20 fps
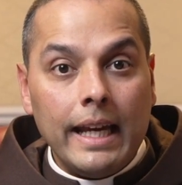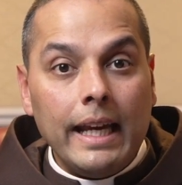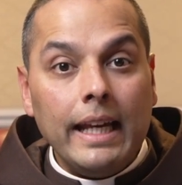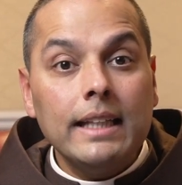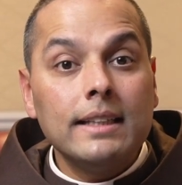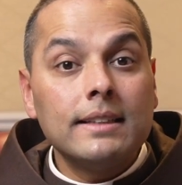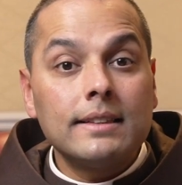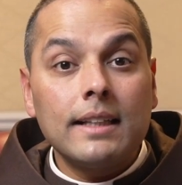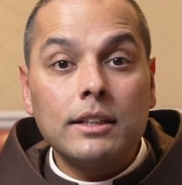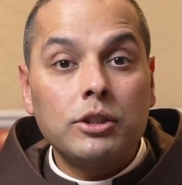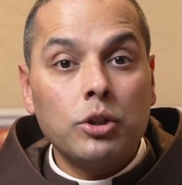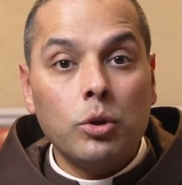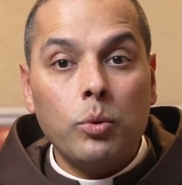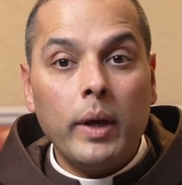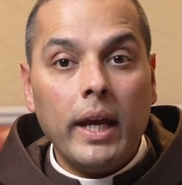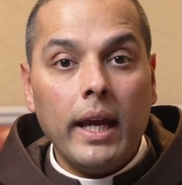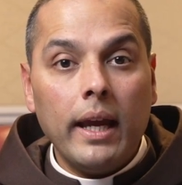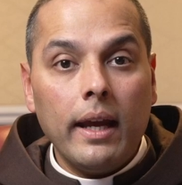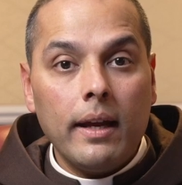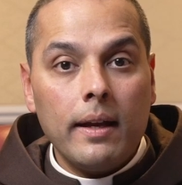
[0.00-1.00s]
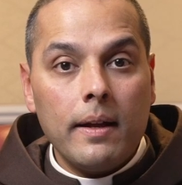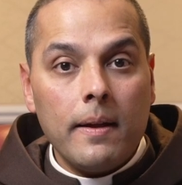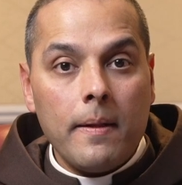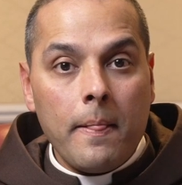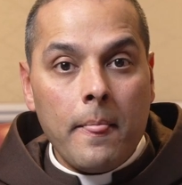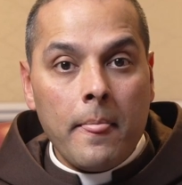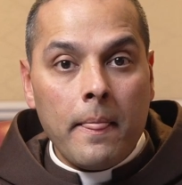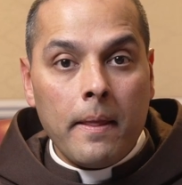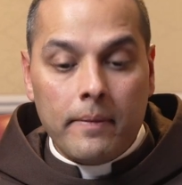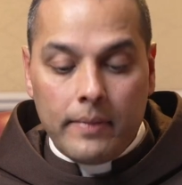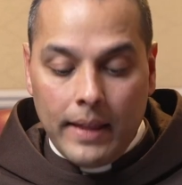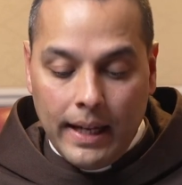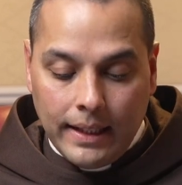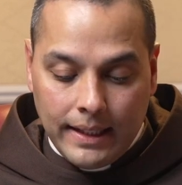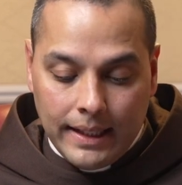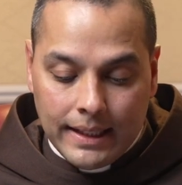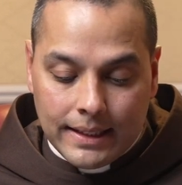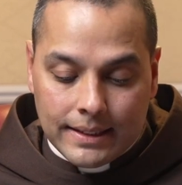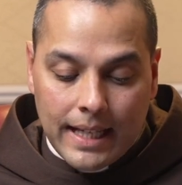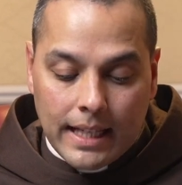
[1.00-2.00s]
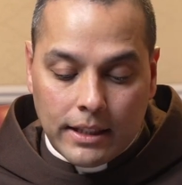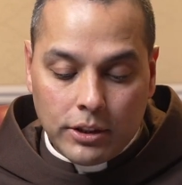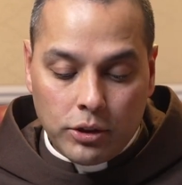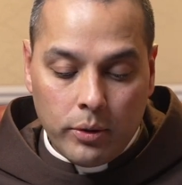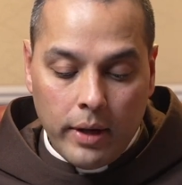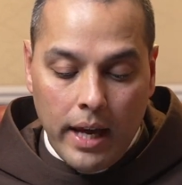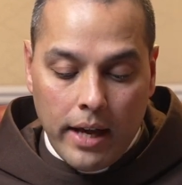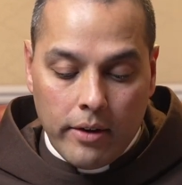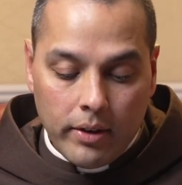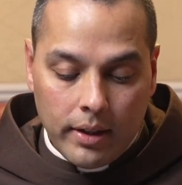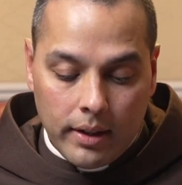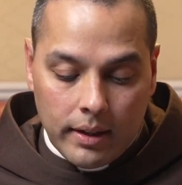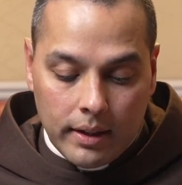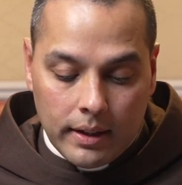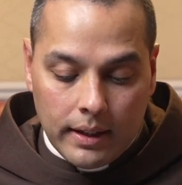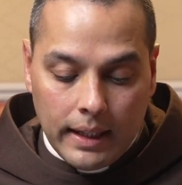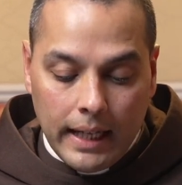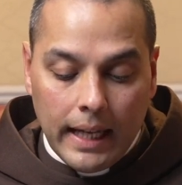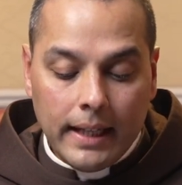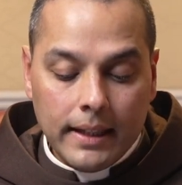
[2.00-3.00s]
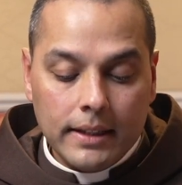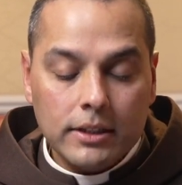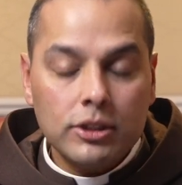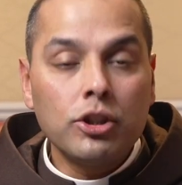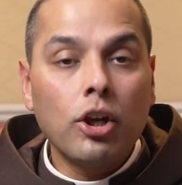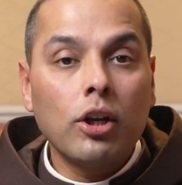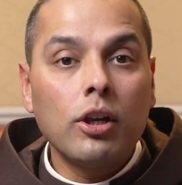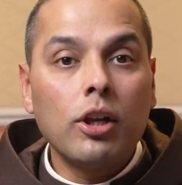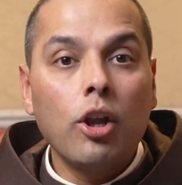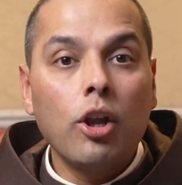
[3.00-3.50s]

in such a way that he says to Herod, "It is not